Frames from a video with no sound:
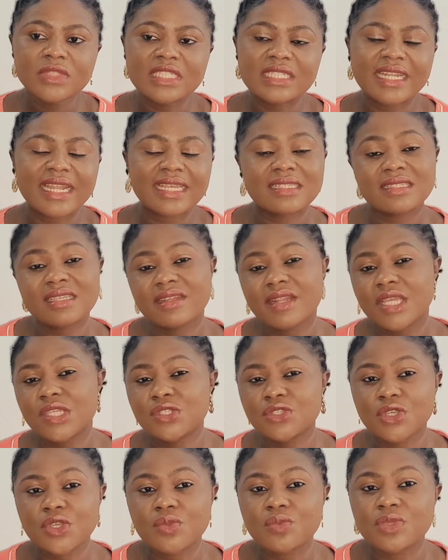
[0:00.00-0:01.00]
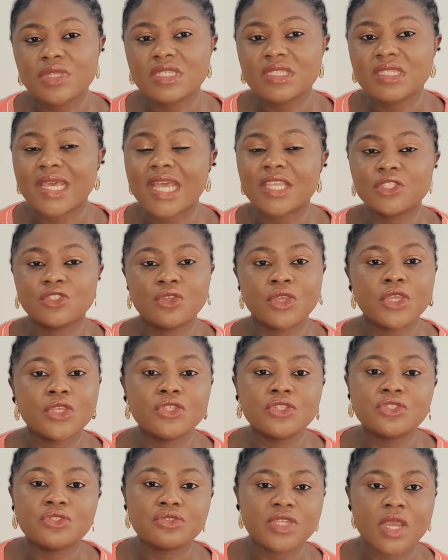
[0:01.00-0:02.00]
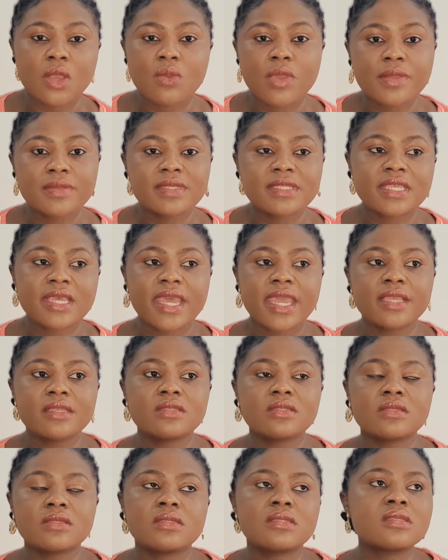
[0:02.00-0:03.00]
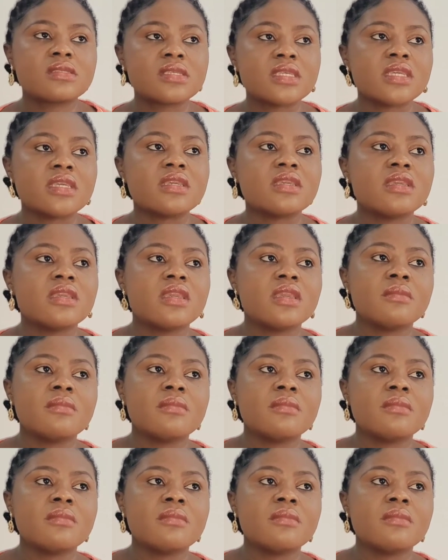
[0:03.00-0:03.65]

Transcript: then I started doing research, going through their website to see